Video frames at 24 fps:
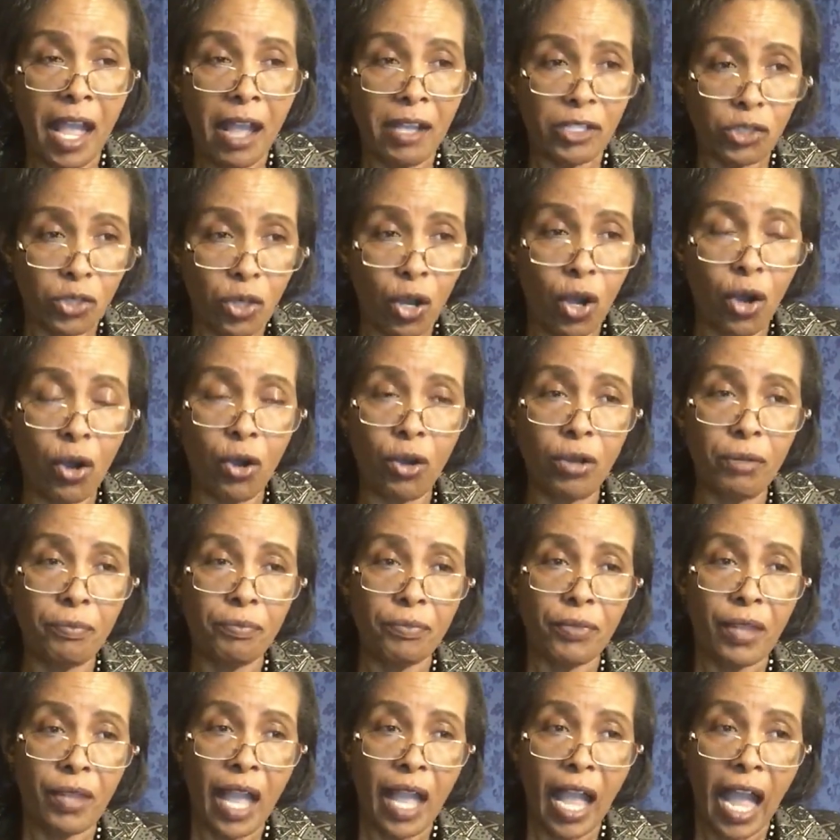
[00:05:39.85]
So
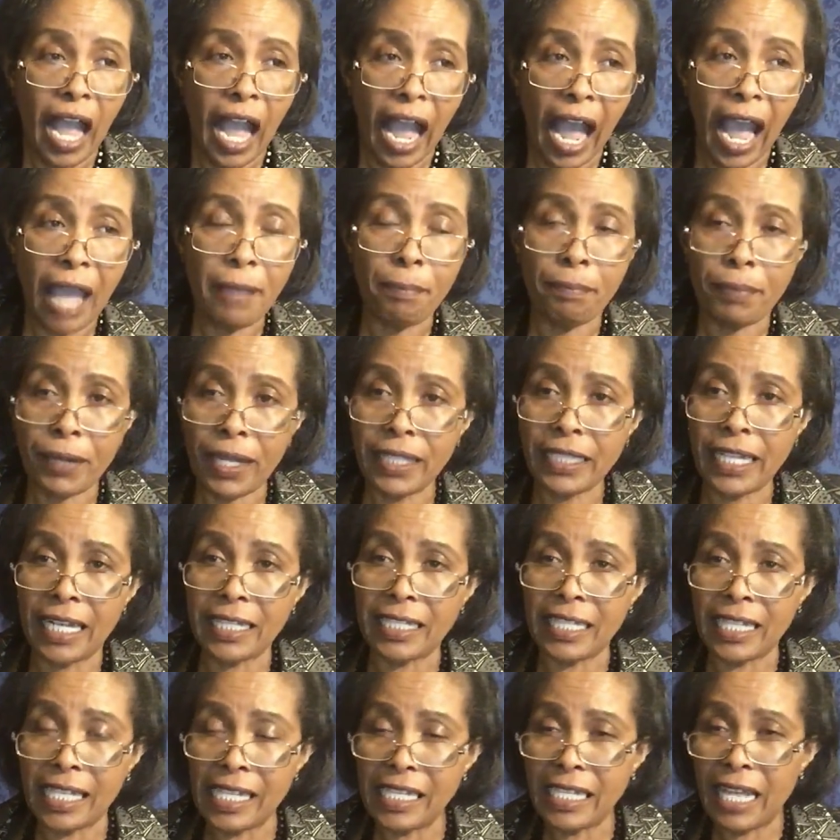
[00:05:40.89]
I pray that
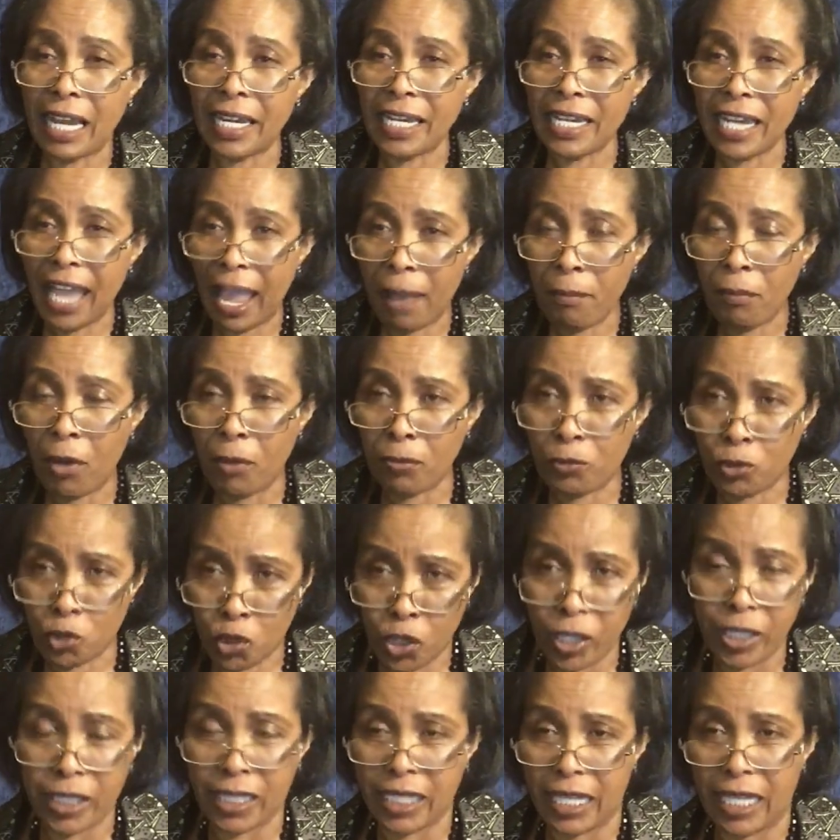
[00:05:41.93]
in the name of
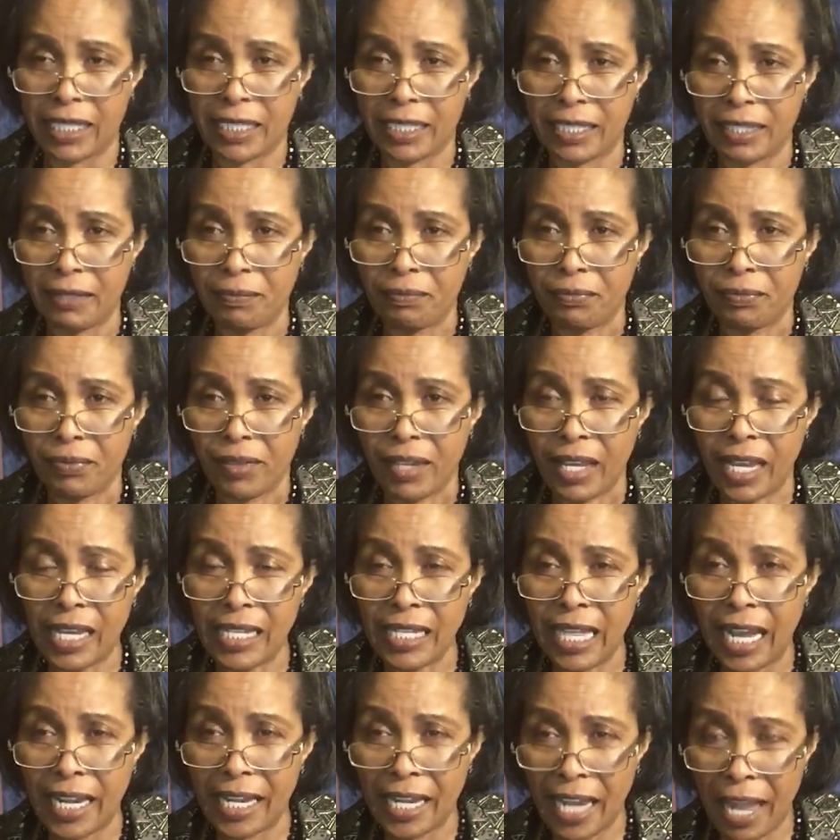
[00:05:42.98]
Jesus, in
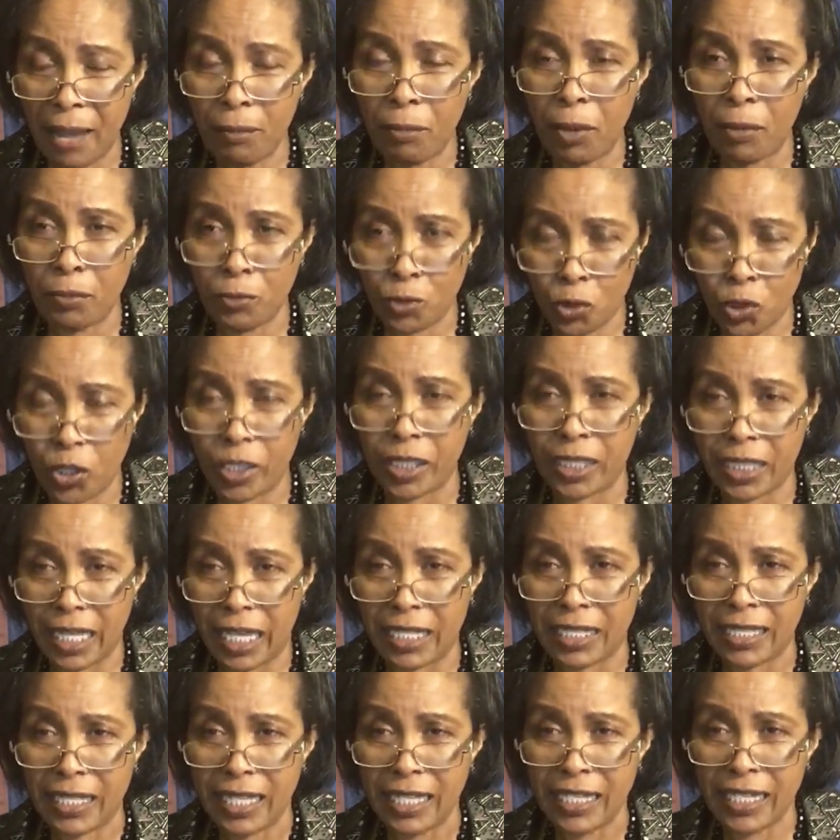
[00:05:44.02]
the name of
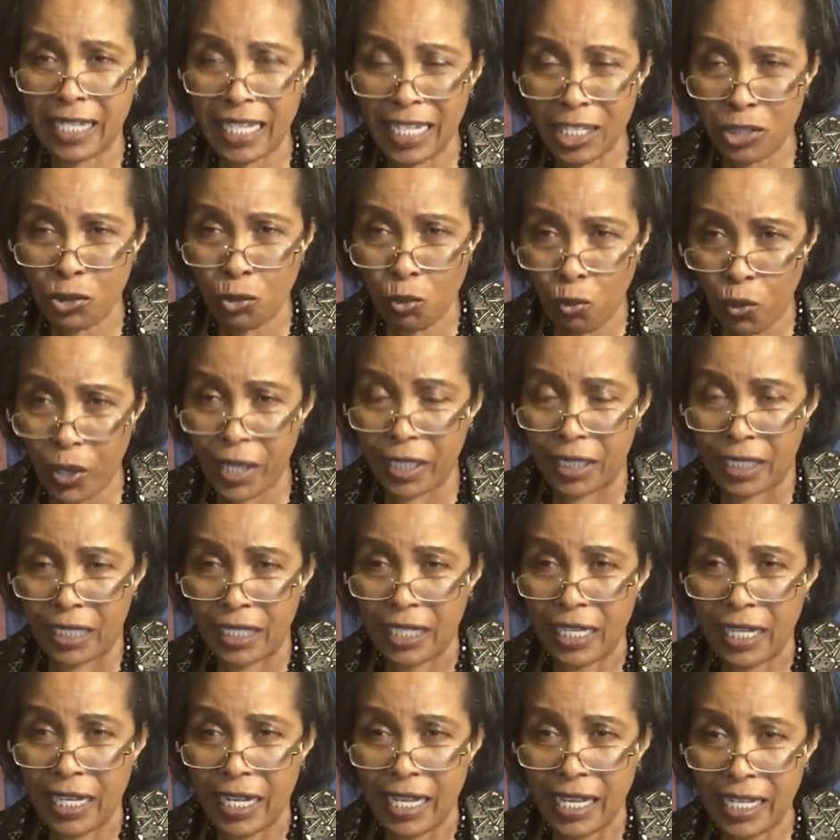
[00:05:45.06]
Jesus, this wind,
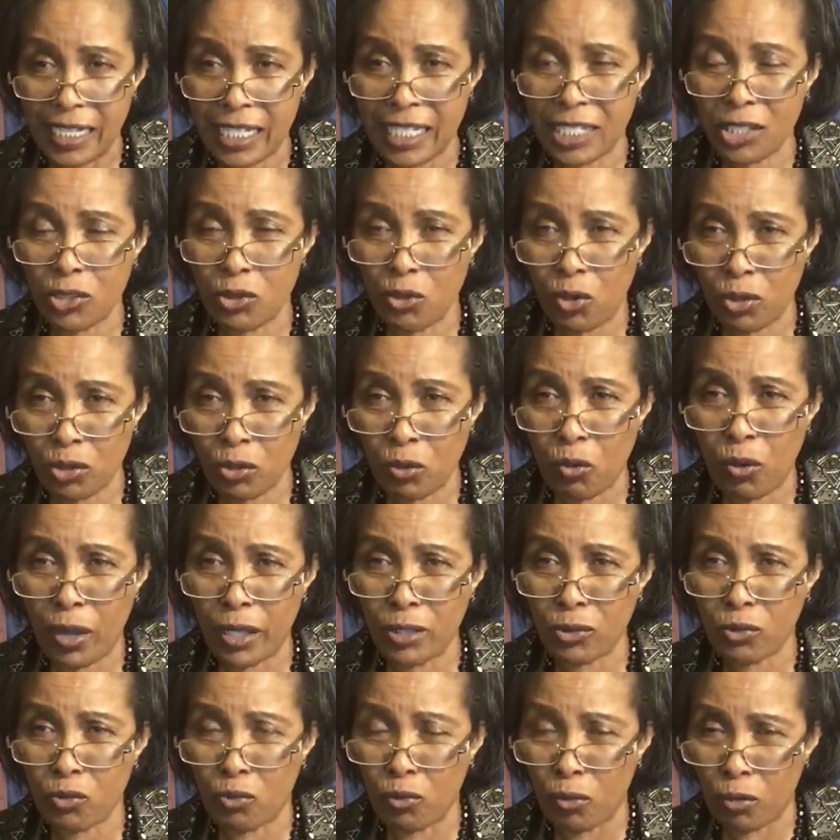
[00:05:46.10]
it is not
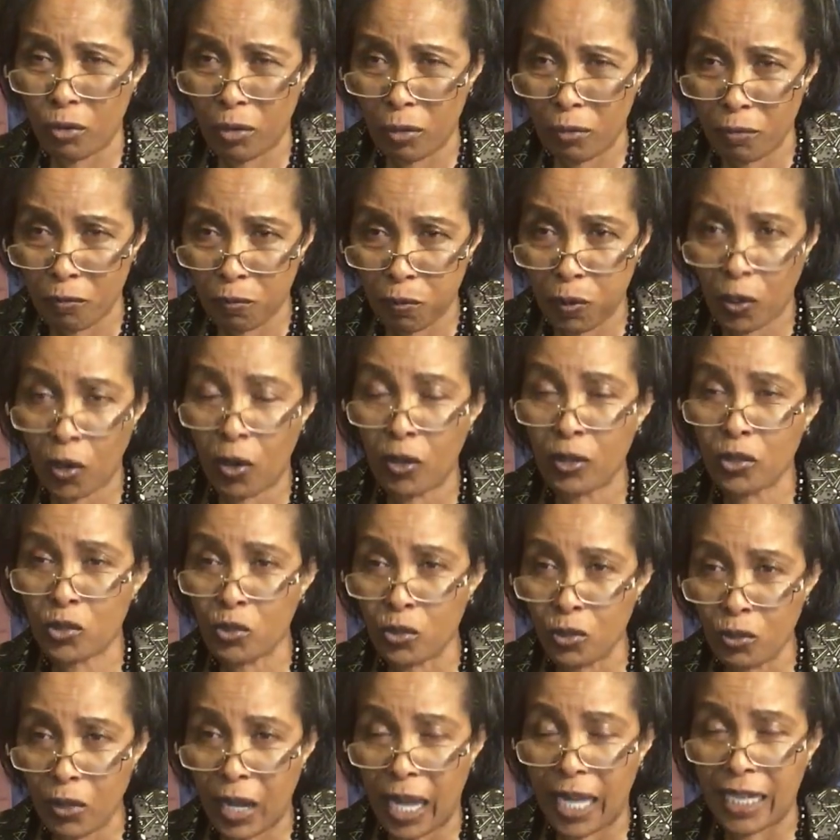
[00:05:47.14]
going to blow to
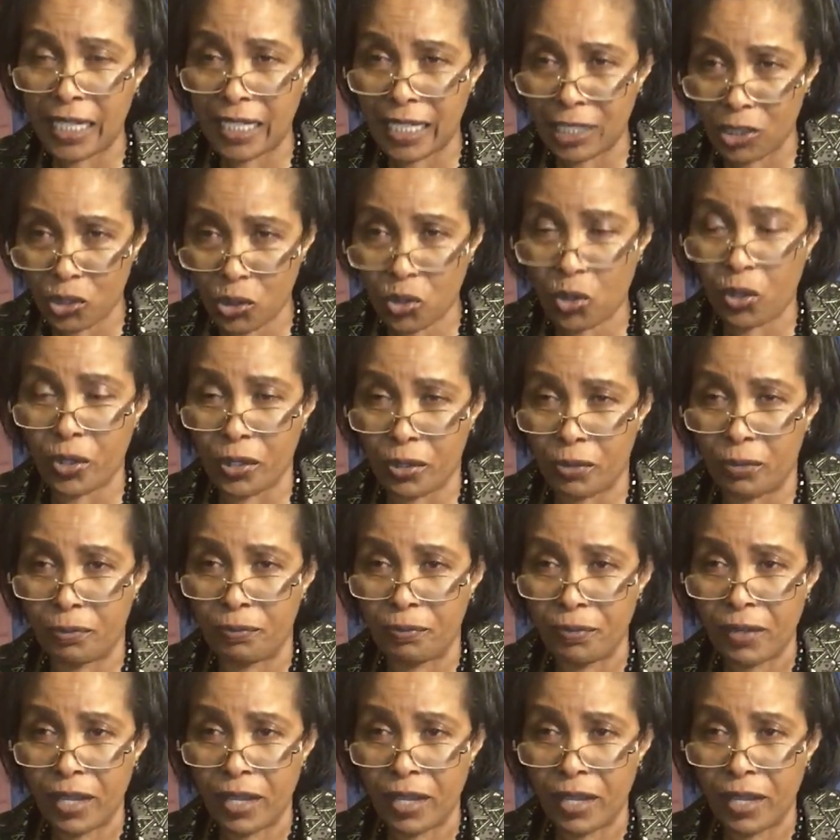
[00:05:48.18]
you and destroy you.